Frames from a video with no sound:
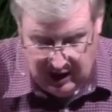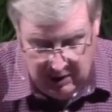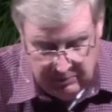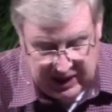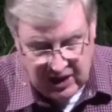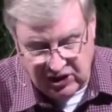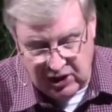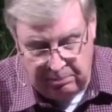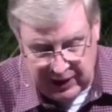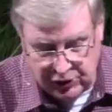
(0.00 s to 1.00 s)
because the
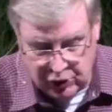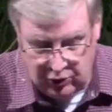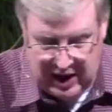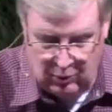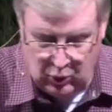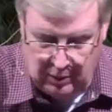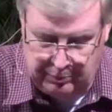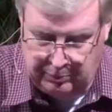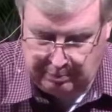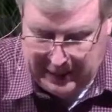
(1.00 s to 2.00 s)
picture they were
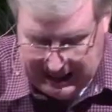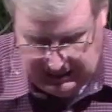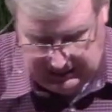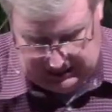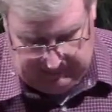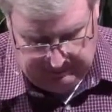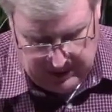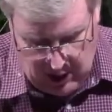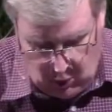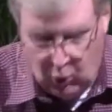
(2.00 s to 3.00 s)
painting
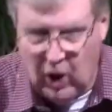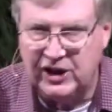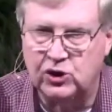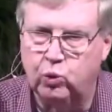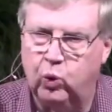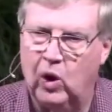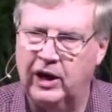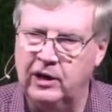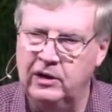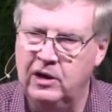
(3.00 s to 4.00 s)
was
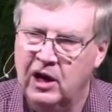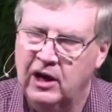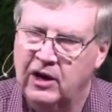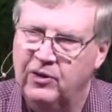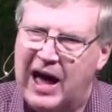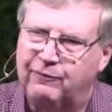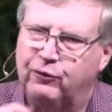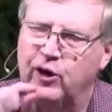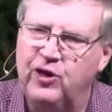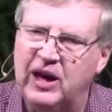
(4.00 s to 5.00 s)
one that for
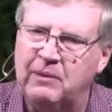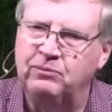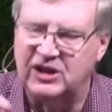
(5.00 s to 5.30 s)
them to